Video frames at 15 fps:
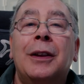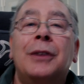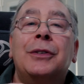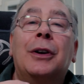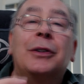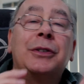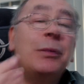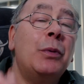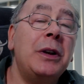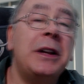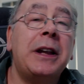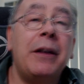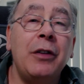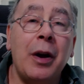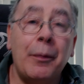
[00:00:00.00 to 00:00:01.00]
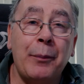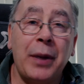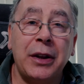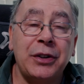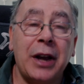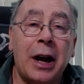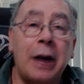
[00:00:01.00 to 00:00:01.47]
So I just want to give you a
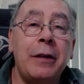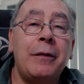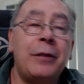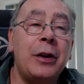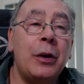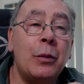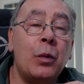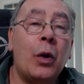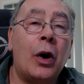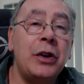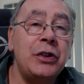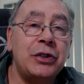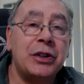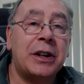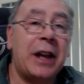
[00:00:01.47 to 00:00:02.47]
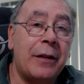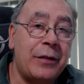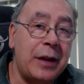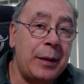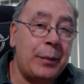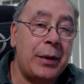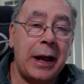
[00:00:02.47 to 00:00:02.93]
basic overview why you should get a
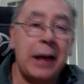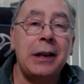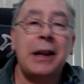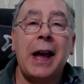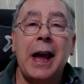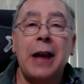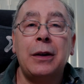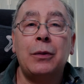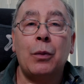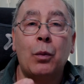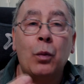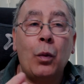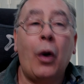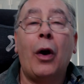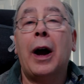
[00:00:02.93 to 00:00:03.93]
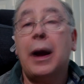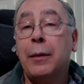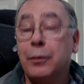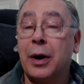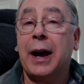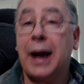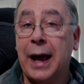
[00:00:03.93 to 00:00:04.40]
VPN and why
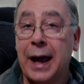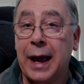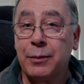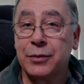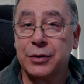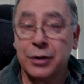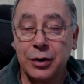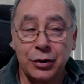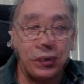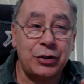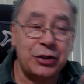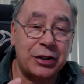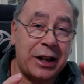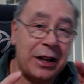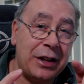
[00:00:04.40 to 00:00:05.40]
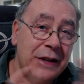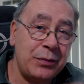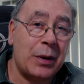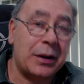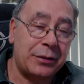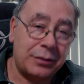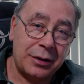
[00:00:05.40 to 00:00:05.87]
perhaps you should get this
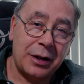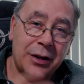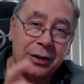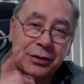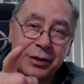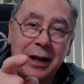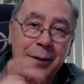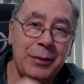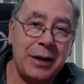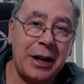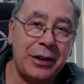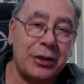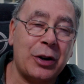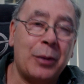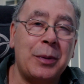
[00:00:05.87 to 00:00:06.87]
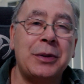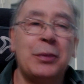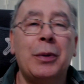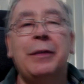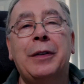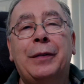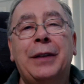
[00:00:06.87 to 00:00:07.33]
one. So let me know in the comments
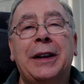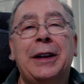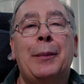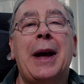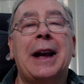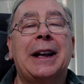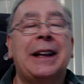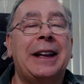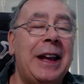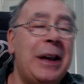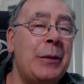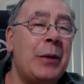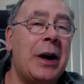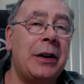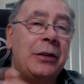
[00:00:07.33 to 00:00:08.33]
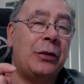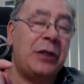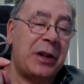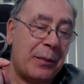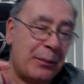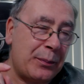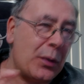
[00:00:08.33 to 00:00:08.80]
whether you think about getting one, or
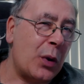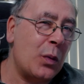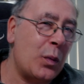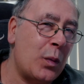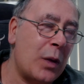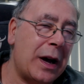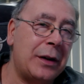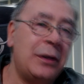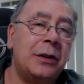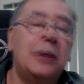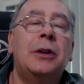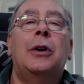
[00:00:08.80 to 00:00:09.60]
you bought one,